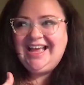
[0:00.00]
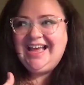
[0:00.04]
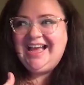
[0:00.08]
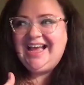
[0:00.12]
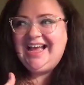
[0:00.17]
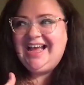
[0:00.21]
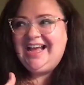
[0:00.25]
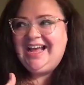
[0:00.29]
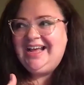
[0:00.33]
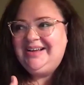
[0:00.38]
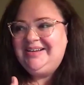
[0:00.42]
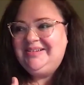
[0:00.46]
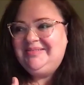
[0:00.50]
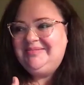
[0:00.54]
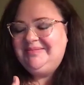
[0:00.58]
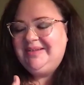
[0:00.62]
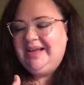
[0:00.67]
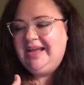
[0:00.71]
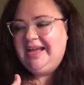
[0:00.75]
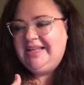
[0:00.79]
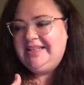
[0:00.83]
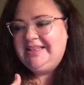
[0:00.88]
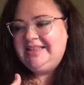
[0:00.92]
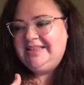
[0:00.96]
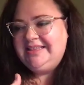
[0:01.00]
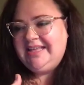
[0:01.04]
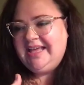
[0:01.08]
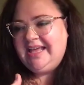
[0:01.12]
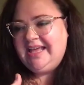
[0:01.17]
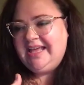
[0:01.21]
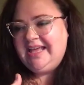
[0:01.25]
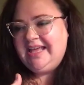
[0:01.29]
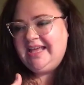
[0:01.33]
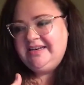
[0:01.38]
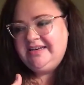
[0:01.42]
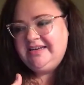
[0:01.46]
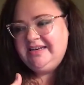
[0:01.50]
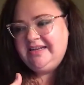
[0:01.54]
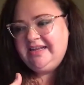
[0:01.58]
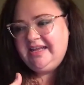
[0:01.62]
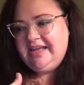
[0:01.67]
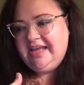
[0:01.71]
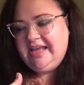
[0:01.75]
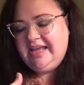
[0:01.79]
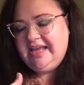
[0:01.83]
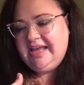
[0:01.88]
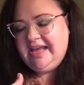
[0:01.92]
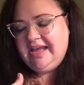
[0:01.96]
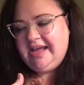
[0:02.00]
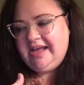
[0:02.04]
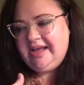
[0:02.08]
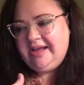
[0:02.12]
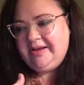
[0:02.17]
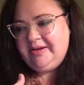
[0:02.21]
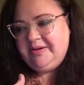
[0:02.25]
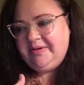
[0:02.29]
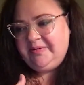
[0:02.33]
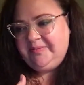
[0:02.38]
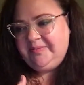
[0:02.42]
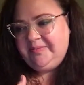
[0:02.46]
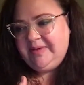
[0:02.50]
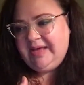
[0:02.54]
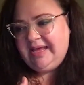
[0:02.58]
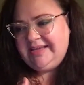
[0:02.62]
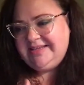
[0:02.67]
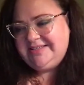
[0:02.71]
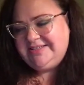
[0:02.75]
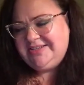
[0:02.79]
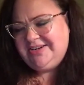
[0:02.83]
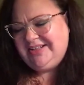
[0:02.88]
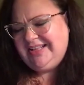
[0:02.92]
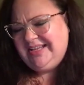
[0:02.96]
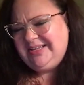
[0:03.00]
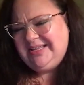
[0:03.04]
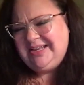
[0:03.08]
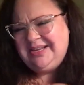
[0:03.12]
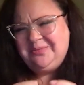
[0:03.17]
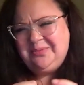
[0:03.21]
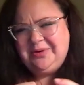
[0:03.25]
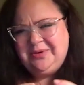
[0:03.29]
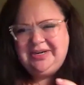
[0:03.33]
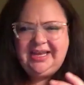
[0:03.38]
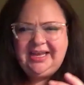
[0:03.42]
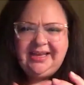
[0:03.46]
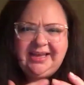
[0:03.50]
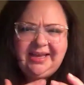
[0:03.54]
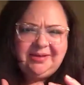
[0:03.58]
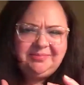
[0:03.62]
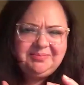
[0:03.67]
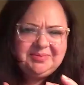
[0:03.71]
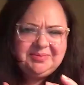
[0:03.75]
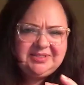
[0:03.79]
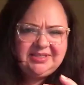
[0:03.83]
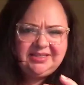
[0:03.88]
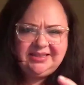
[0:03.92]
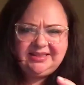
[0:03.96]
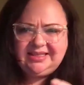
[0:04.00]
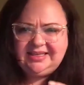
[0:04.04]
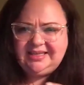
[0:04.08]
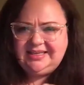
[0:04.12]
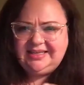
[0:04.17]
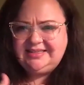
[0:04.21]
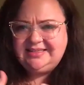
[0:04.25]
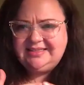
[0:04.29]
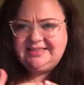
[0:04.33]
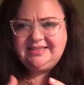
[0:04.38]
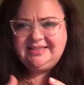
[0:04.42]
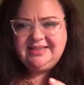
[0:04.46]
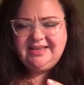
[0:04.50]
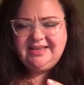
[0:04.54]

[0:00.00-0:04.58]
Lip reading: And then I start like getting weird hiccups and things, and